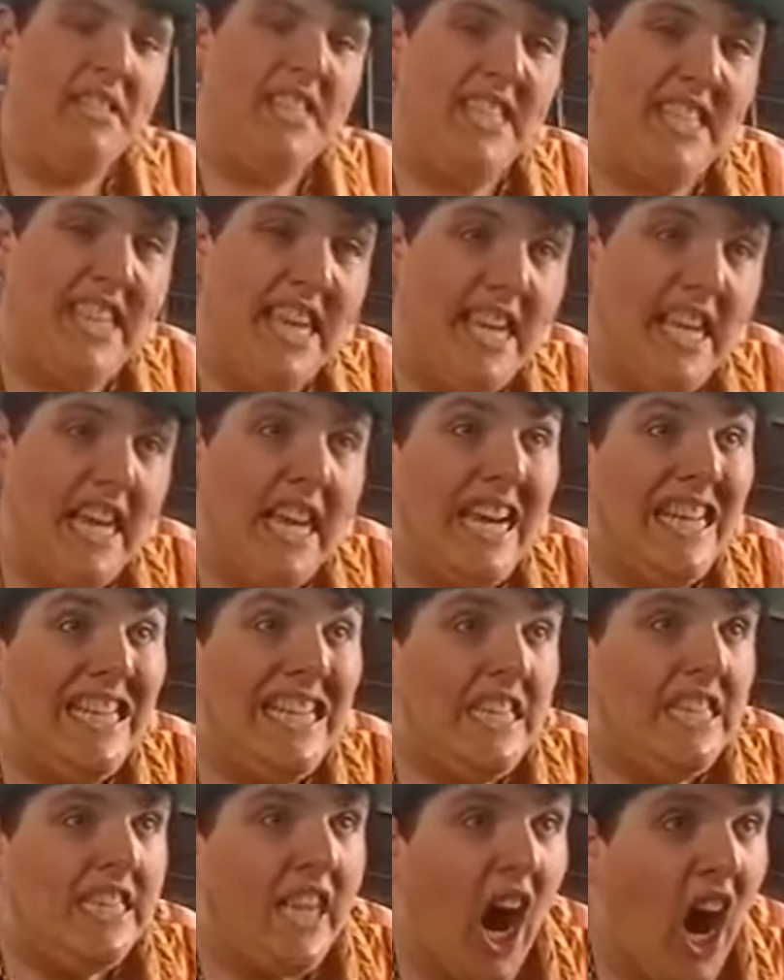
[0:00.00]
sick
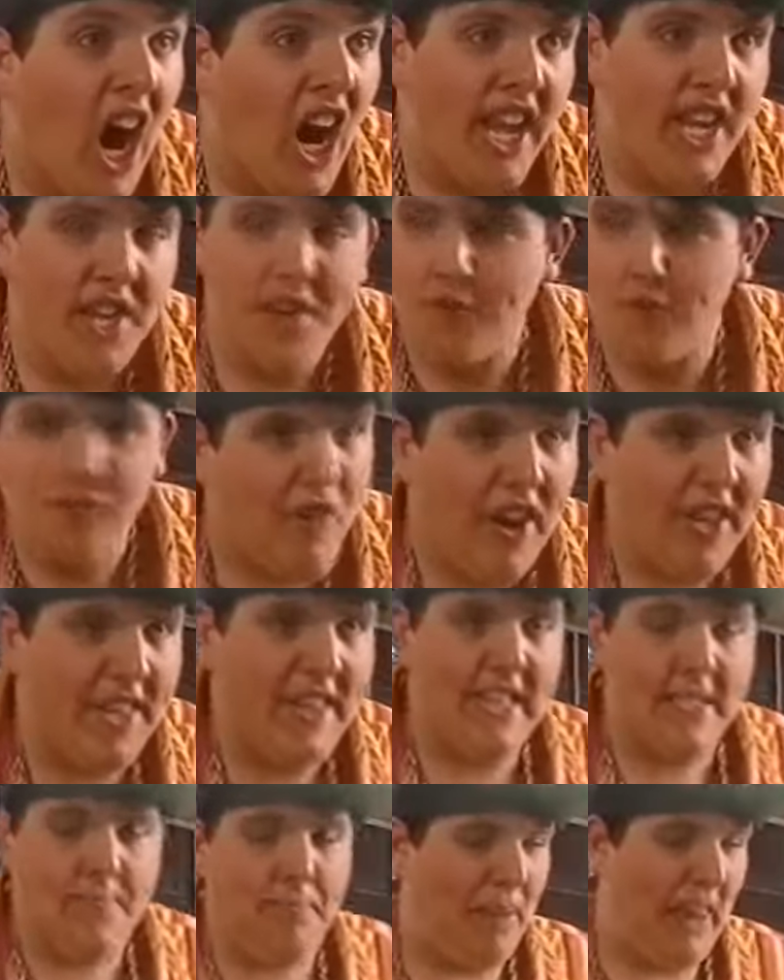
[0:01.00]
and tired of
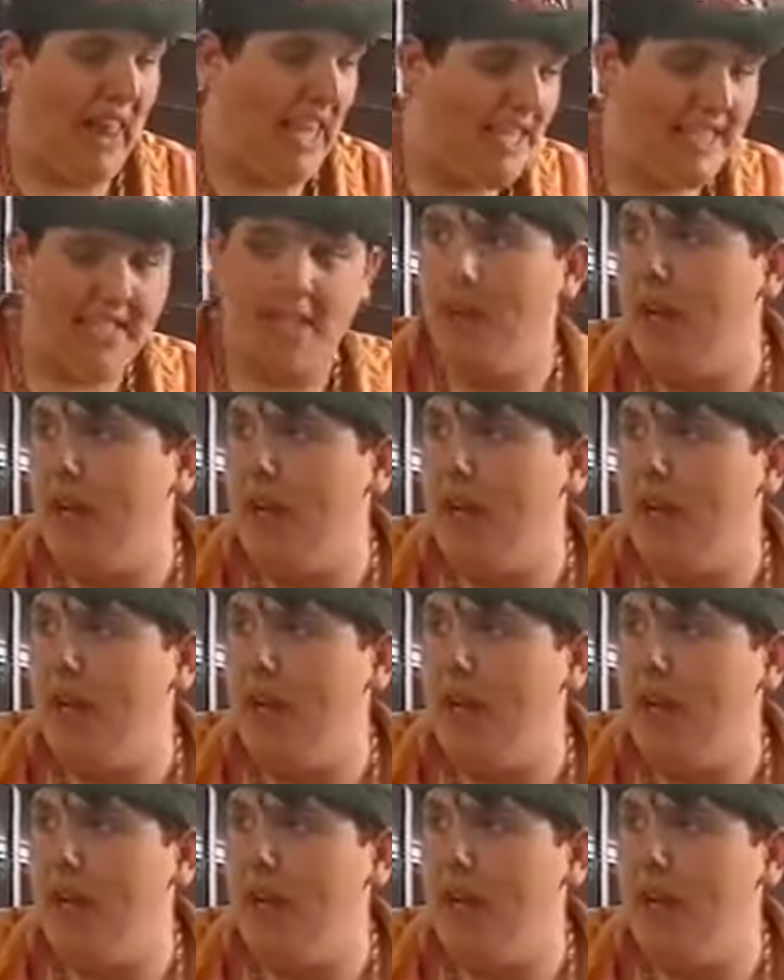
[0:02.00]
running this place